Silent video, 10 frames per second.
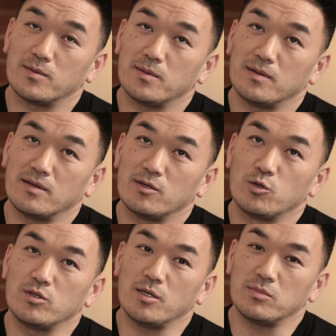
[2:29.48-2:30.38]

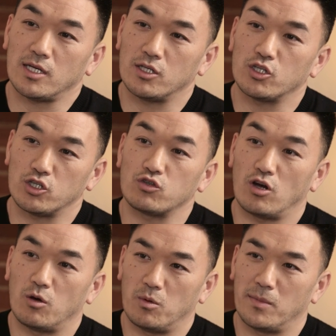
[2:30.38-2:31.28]
You seem like such a
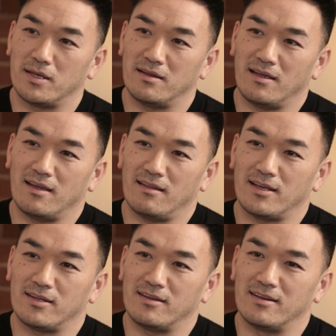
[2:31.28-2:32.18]
strong woman, and
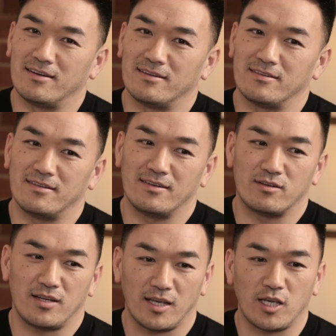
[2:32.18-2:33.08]

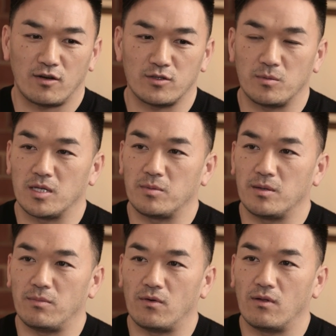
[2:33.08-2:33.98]
you're taking care of so many
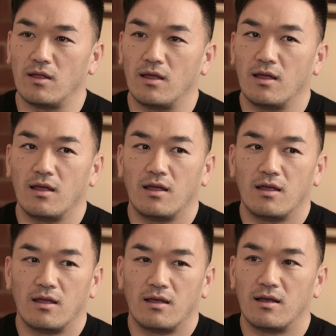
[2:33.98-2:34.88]
people.
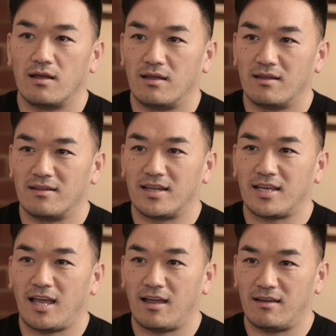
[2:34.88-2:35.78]
Like,
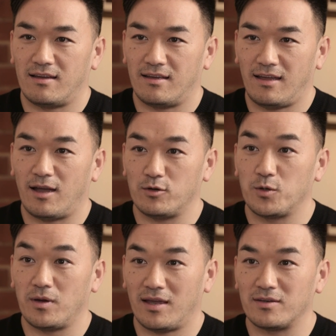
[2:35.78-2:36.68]
how do
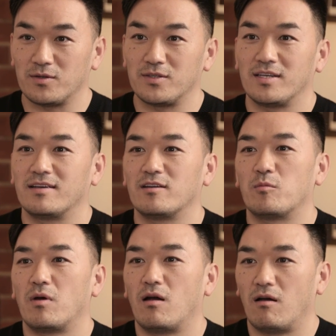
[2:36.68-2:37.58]
you handle seeing your
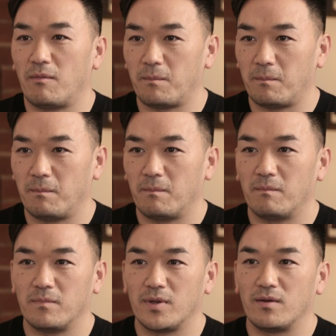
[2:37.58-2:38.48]
mom,
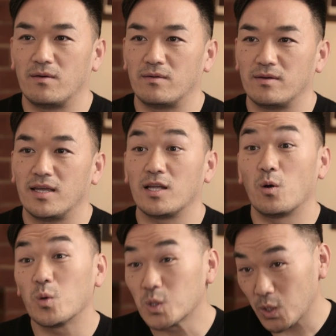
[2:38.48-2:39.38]
getting
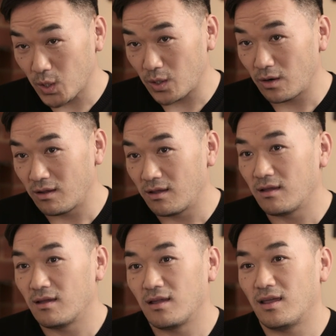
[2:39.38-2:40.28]
older
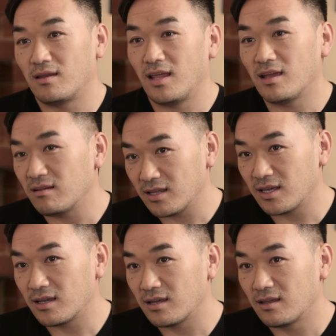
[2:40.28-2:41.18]
and
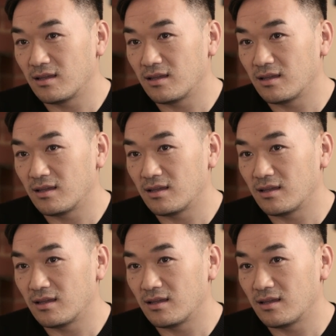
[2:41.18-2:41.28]
ailing?